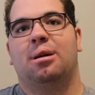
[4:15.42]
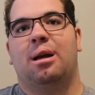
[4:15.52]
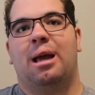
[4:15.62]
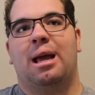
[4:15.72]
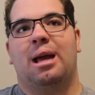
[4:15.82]

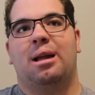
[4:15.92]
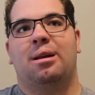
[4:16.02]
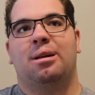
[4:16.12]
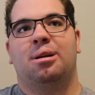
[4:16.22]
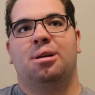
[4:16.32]

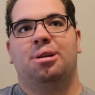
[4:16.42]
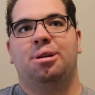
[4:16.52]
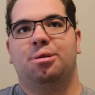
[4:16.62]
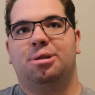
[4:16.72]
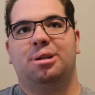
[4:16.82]
and
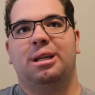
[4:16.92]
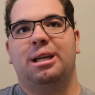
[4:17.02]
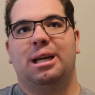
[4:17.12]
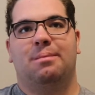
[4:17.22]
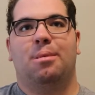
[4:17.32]

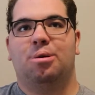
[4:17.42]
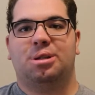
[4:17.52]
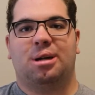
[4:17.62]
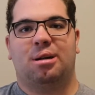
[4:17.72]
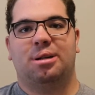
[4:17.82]
usually in
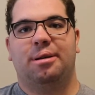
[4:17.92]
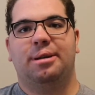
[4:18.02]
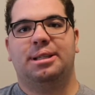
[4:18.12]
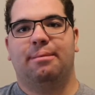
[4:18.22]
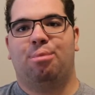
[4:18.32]
most Call of
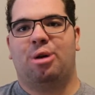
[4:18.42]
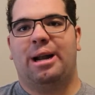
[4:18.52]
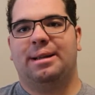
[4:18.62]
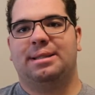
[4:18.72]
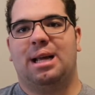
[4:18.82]
Duties, the
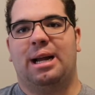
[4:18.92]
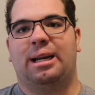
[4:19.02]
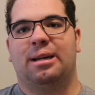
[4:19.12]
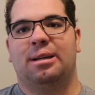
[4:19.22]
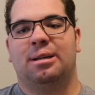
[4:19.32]
Bren is
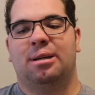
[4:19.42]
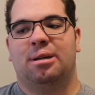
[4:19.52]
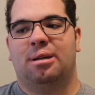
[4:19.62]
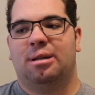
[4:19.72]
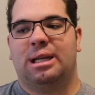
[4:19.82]
like
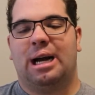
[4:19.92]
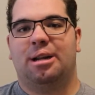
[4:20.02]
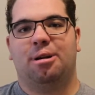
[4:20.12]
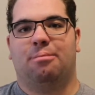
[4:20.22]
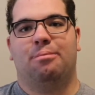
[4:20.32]
kind
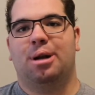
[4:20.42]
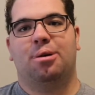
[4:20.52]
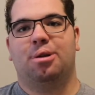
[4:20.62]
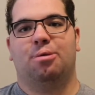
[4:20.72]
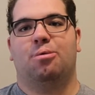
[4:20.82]
of your
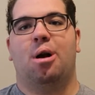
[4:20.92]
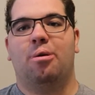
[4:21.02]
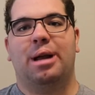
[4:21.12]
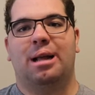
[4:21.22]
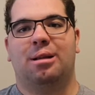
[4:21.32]
middle of the
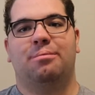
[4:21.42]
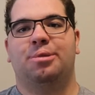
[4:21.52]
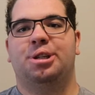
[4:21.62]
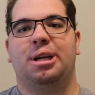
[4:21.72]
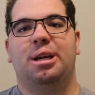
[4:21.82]
road
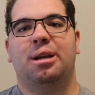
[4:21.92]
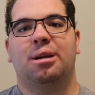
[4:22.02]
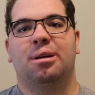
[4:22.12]
LMG.